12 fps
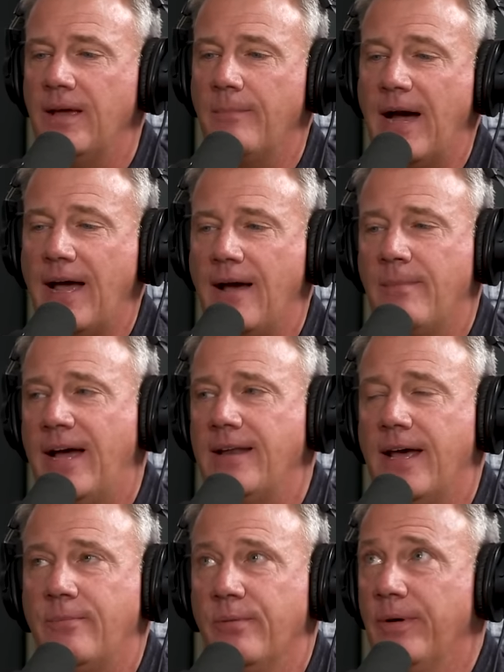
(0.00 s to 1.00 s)
My
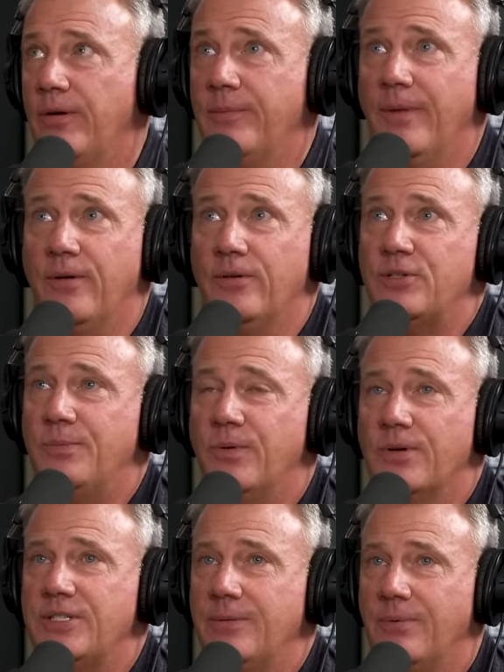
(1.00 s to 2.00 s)
dad promoted
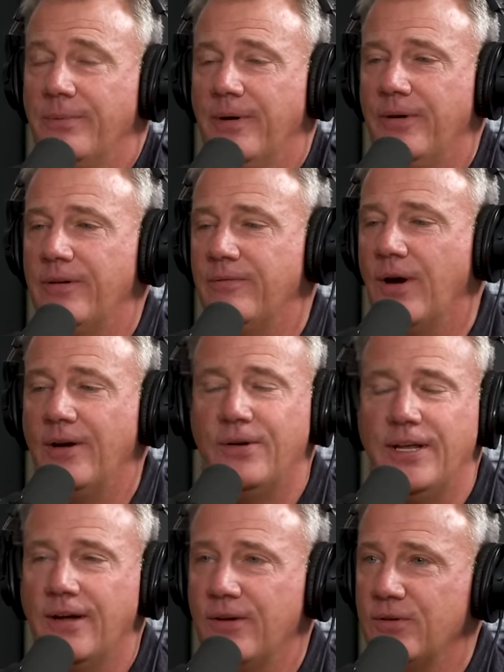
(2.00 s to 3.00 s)
motorsports. He promoted
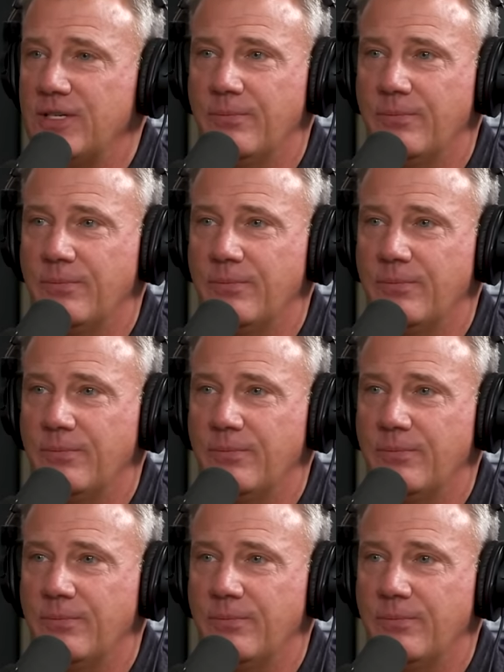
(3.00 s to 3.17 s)
rodeos.